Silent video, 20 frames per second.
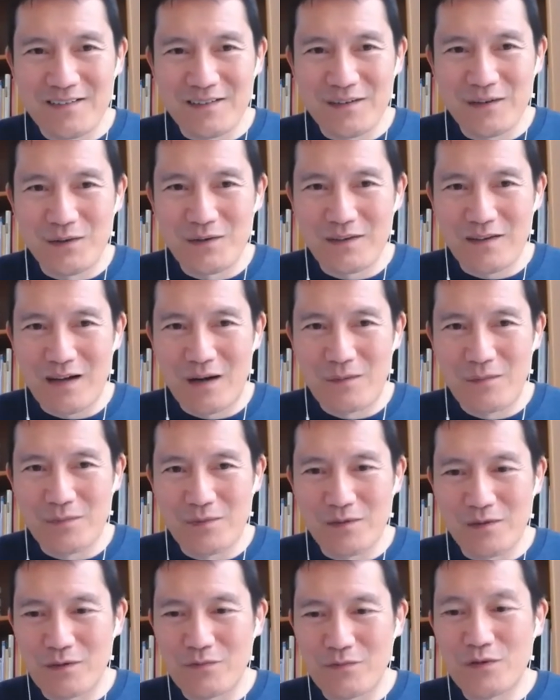Go ahead and comment
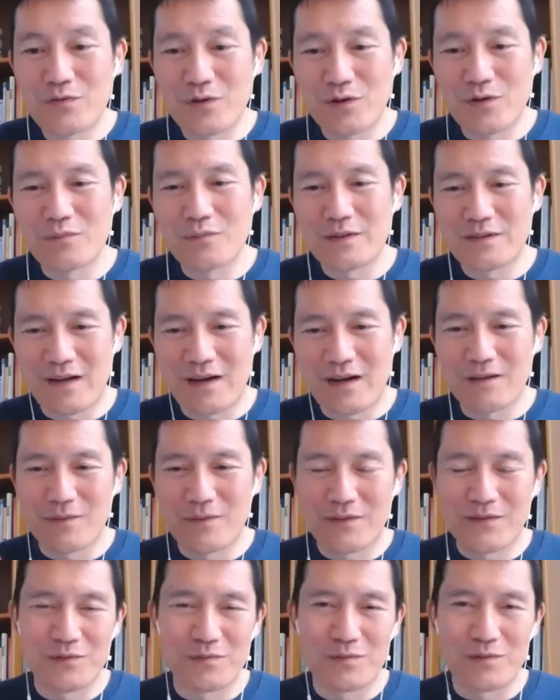below if you've heard me talk
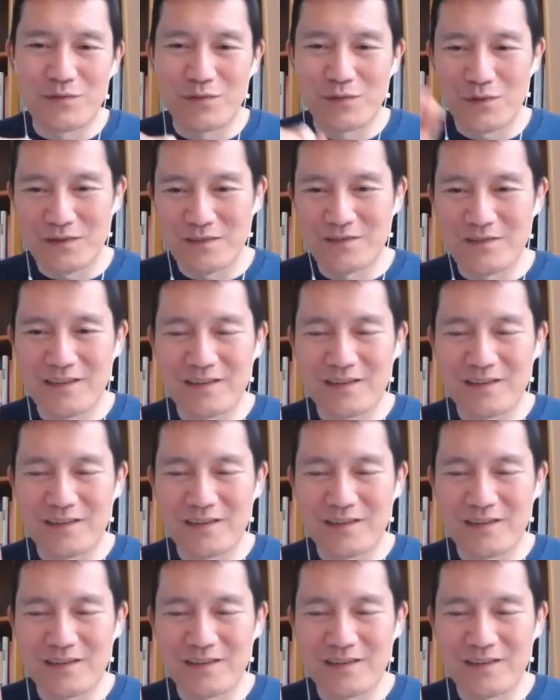about this before.